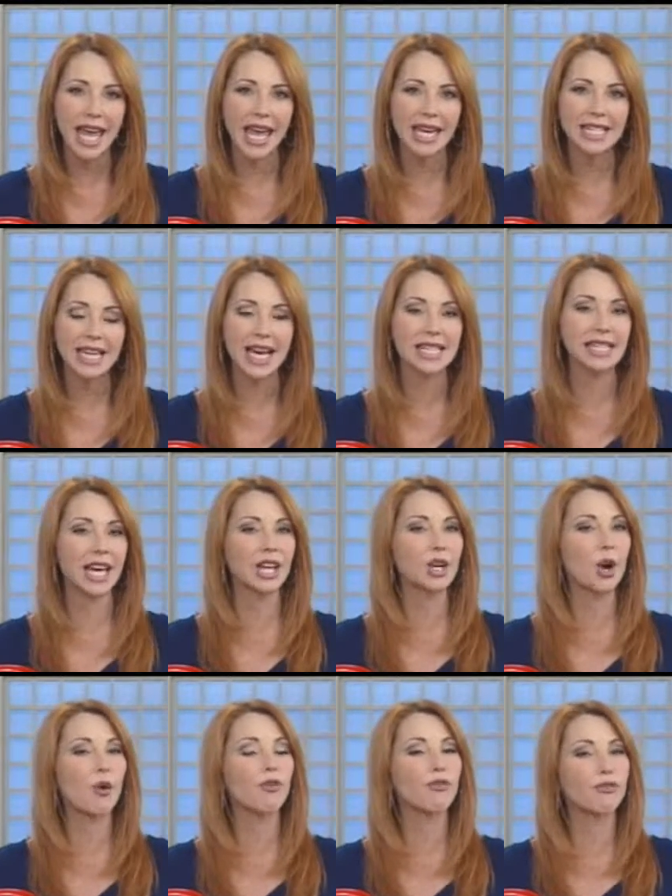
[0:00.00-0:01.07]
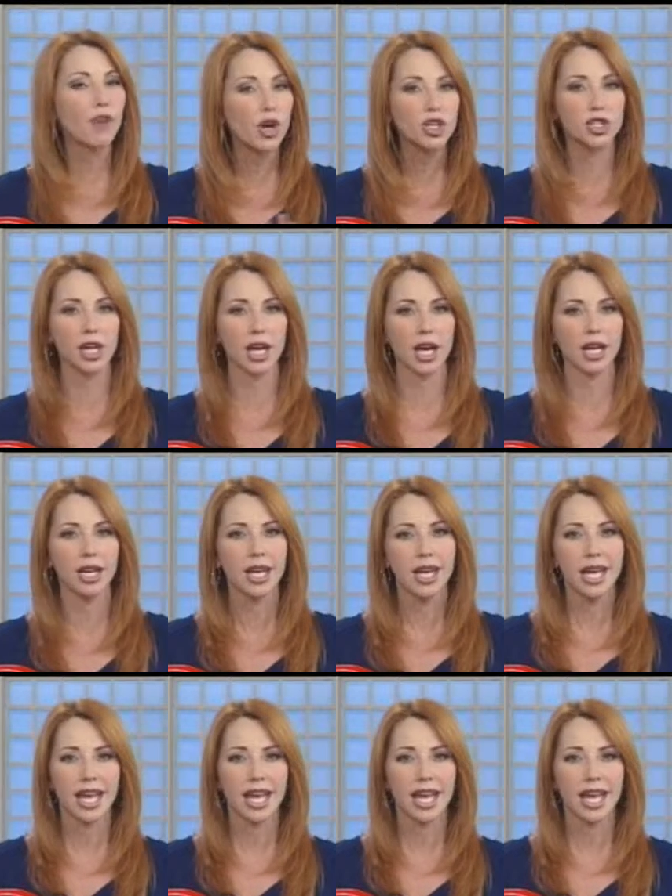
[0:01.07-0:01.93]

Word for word: and as I know firsthand,